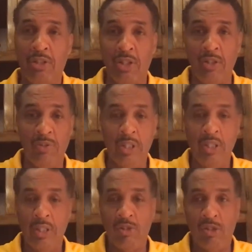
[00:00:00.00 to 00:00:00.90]
So
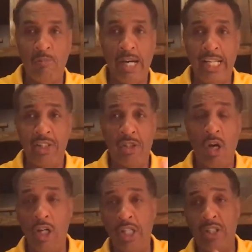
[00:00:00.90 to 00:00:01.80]
somebody's
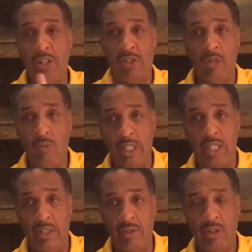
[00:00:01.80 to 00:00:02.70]
talking to someone
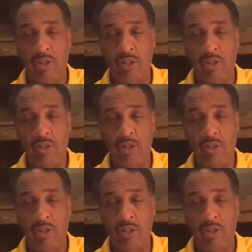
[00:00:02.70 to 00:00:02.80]
else.